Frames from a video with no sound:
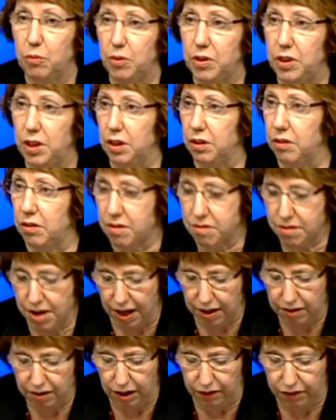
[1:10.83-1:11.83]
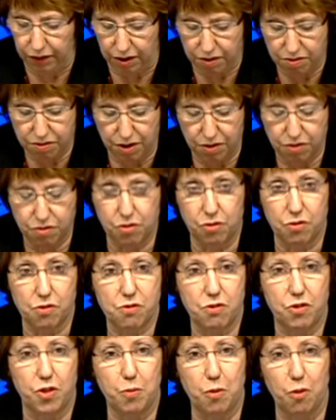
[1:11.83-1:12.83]
with the understanding that
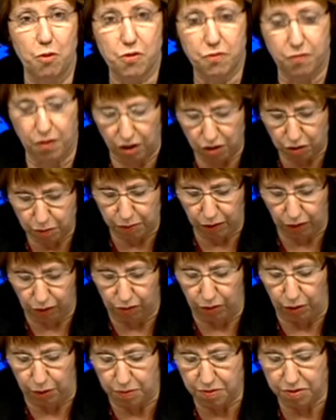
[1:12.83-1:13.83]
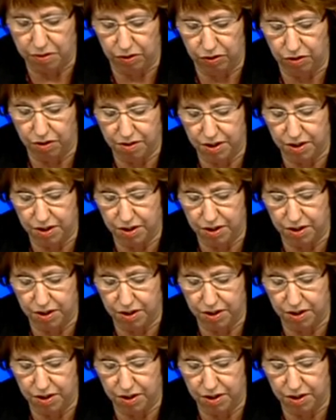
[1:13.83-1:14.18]
assistance to the most vulnerable groups and